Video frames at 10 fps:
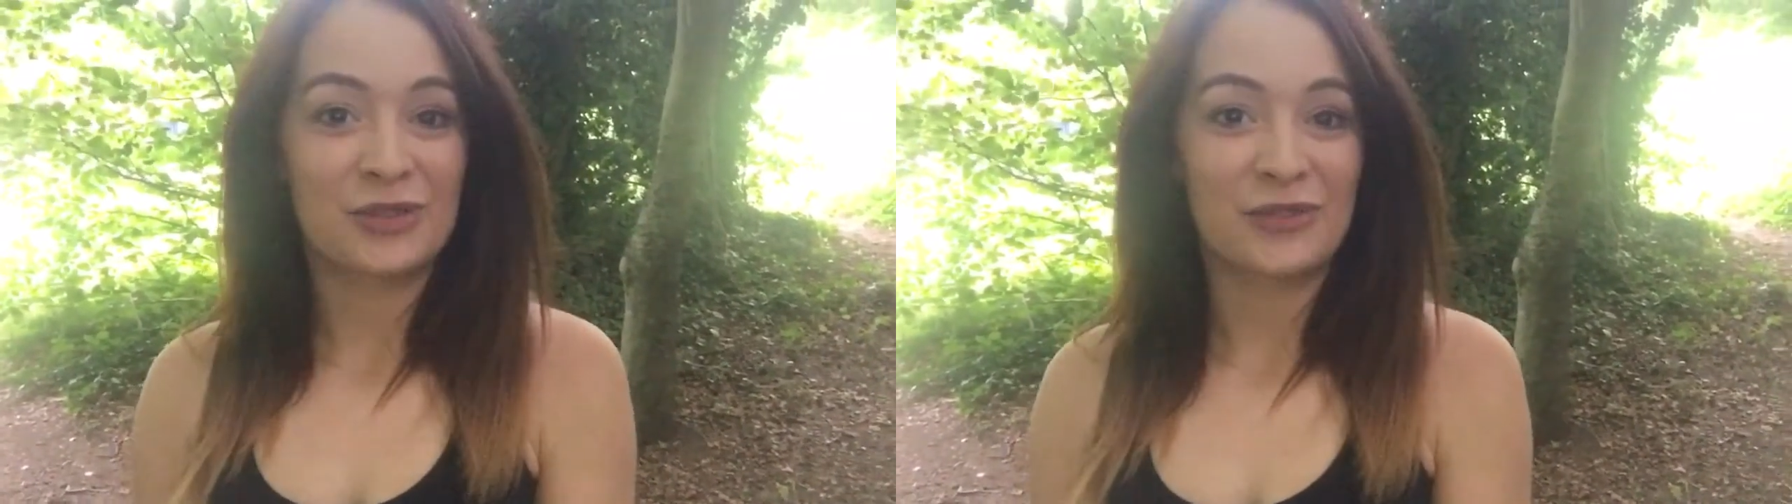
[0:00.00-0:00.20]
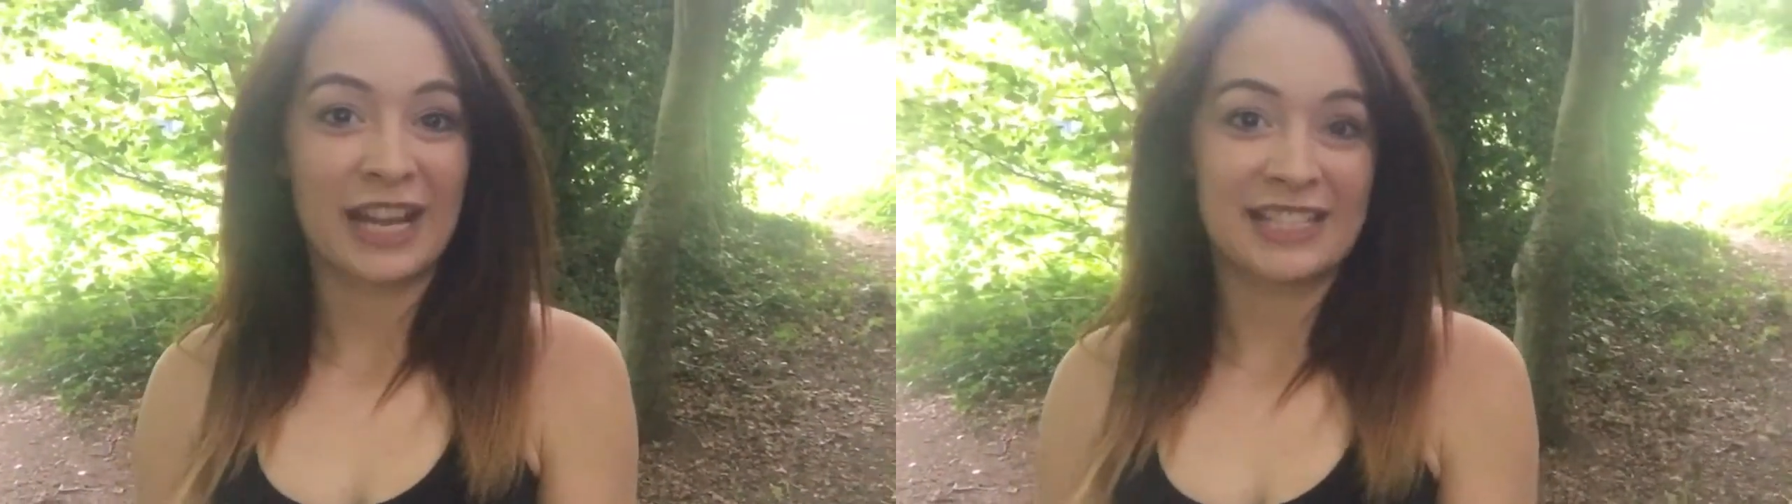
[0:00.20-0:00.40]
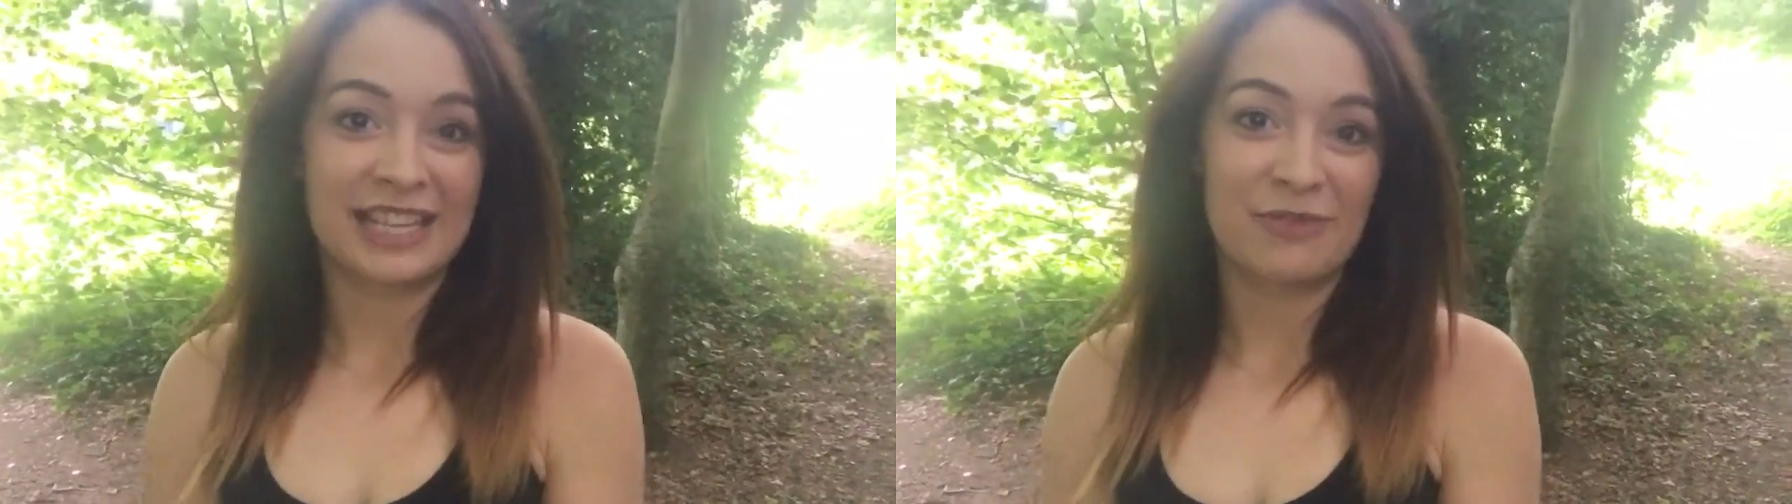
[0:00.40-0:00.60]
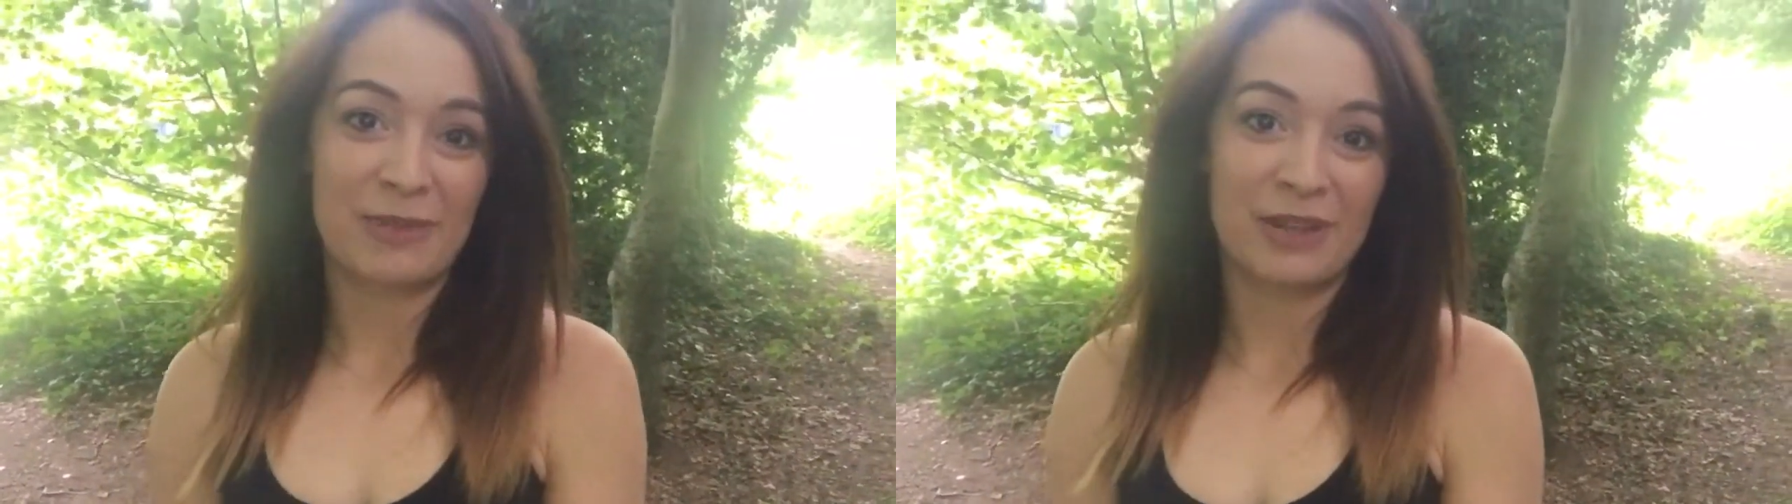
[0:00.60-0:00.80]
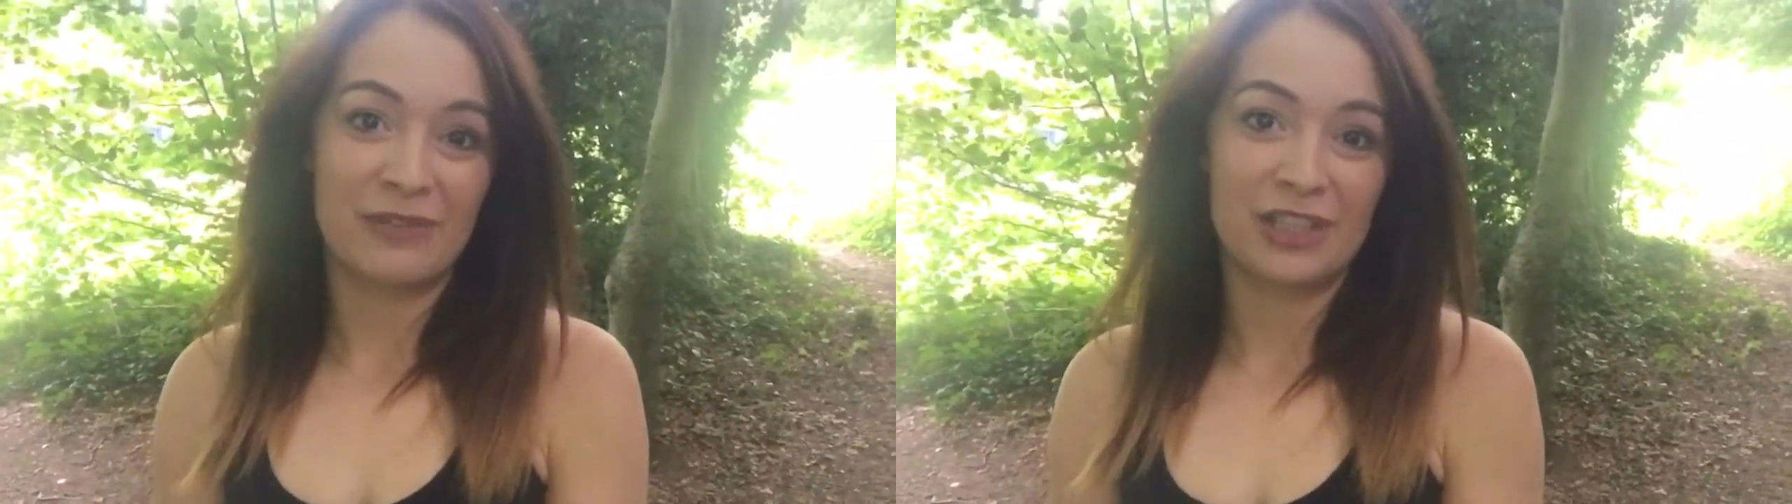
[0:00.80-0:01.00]
don't forget to give
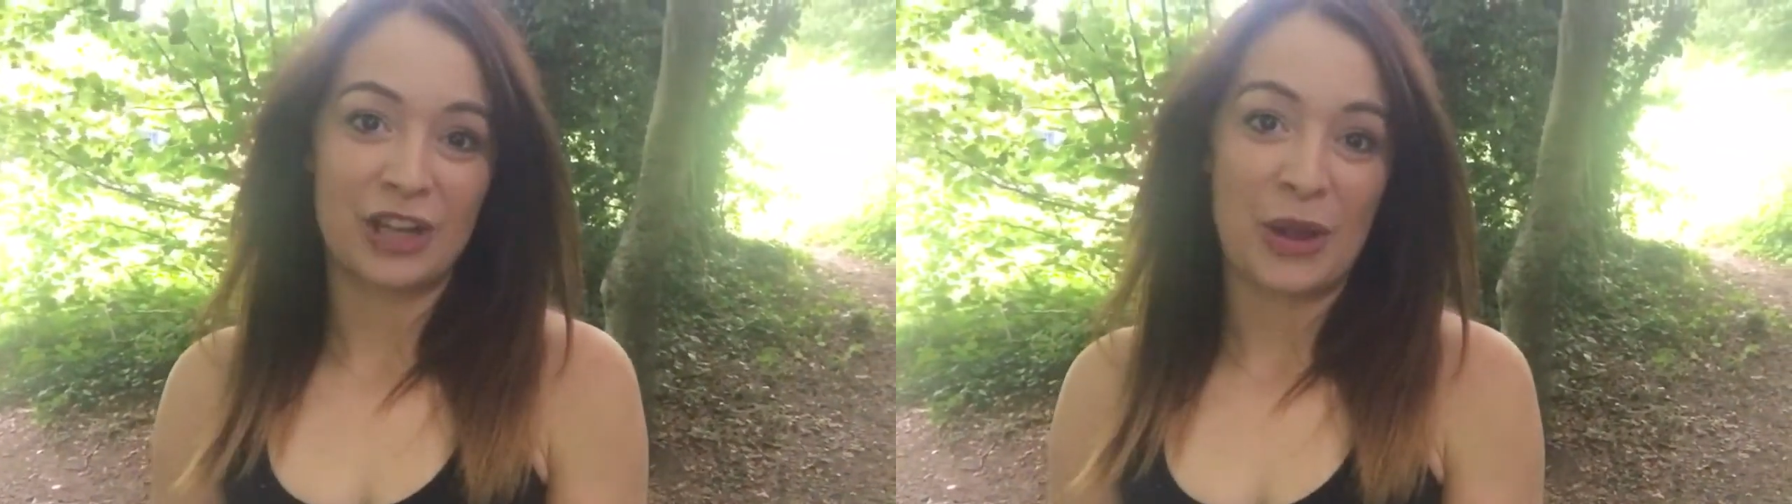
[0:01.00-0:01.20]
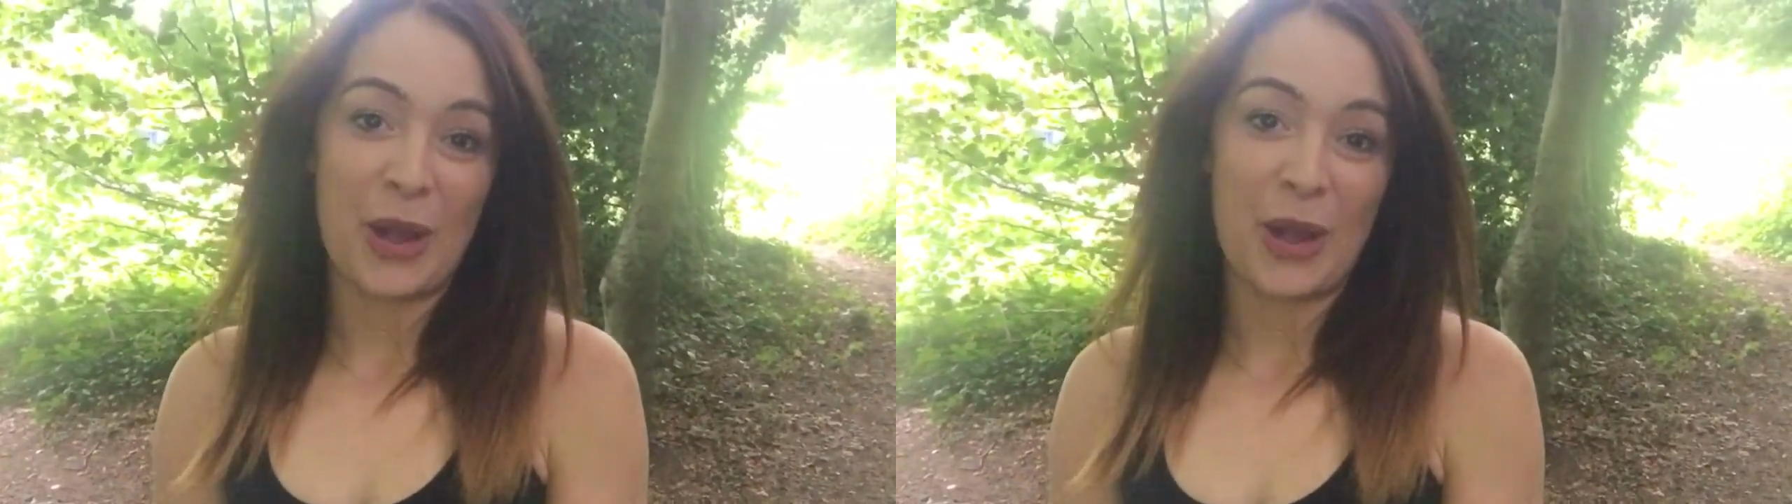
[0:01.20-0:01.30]
my video